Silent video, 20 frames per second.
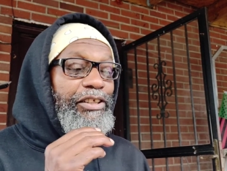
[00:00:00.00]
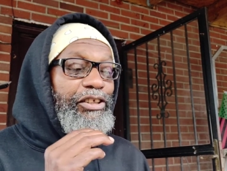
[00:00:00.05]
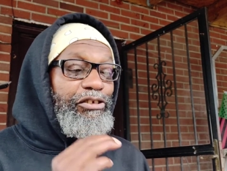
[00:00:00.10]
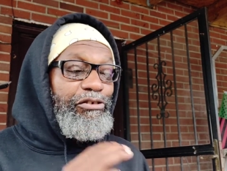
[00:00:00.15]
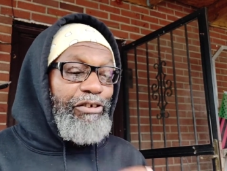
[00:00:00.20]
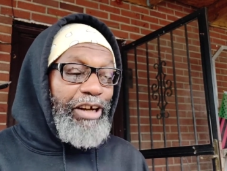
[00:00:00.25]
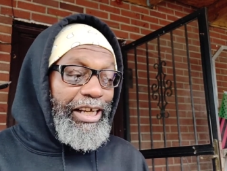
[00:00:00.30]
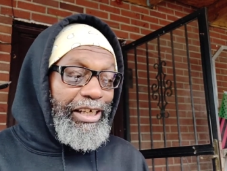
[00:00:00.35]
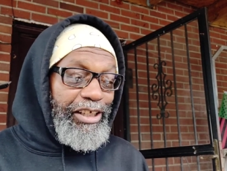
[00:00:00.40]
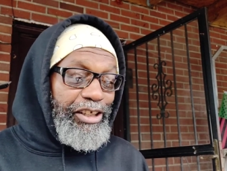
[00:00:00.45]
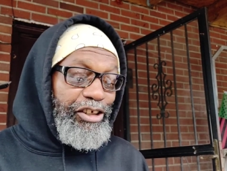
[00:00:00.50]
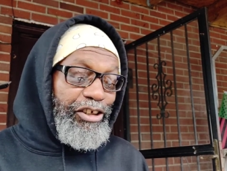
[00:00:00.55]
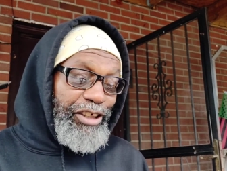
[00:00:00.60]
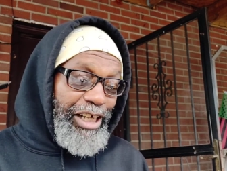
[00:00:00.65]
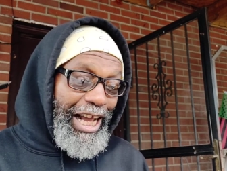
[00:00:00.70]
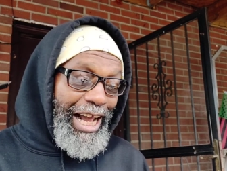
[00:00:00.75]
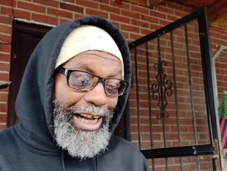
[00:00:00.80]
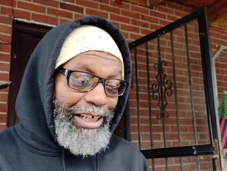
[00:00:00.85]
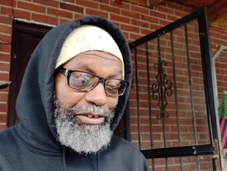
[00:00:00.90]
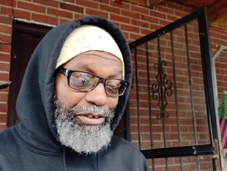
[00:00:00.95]
great, good
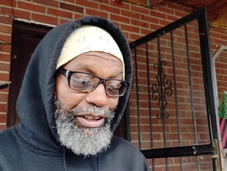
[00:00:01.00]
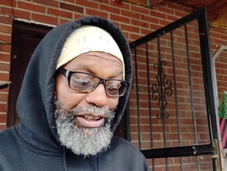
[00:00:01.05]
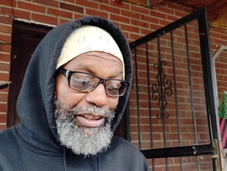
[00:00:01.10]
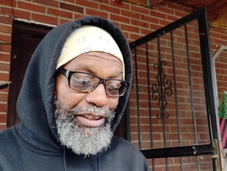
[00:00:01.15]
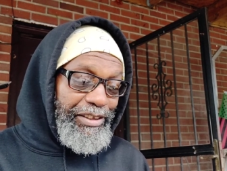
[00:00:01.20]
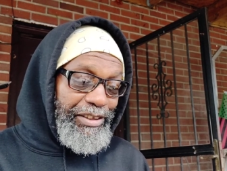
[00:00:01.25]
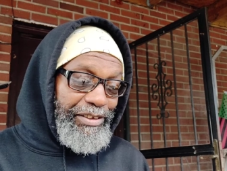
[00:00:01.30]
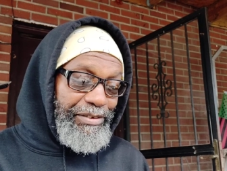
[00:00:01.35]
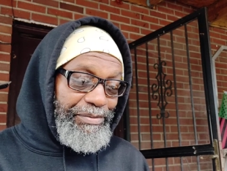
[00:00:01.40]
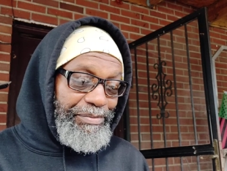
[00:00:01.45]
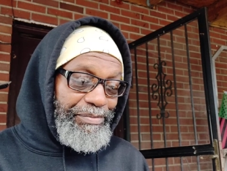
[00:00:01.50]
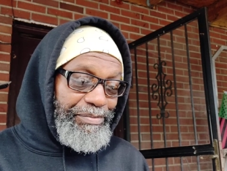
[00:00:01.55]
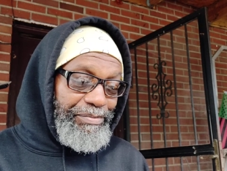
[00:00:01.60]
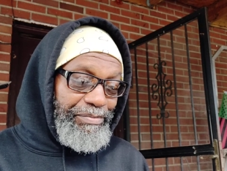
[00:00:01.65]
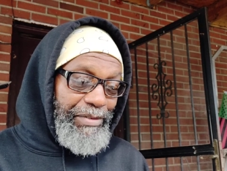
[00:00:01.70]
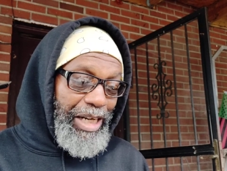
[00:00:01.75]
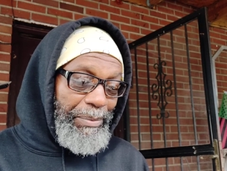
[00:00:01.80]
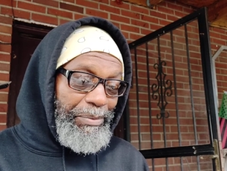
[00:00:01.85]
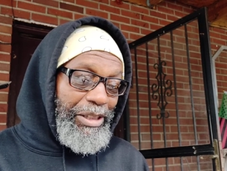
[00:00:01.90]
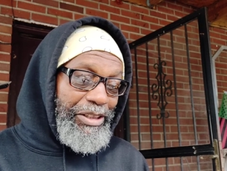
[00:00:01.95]
actress.
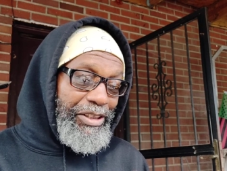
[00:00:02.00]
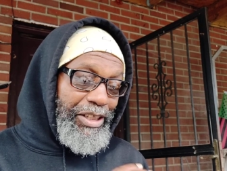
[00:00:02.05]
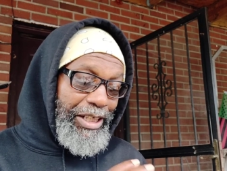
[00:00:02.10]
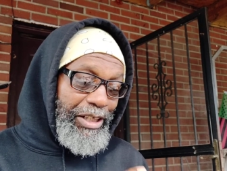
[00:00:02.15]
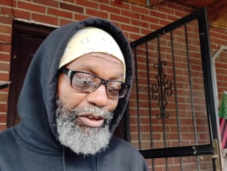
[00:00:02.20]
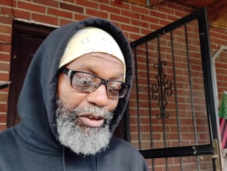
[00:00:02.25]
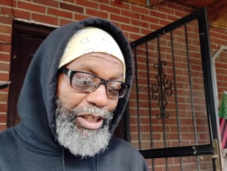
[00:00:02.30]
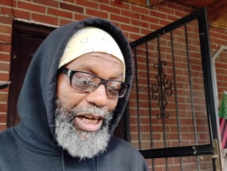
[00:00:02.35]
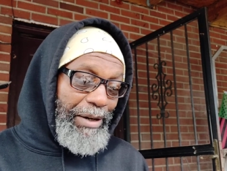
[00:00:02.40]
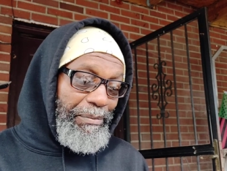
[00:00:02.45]
I'm just say good.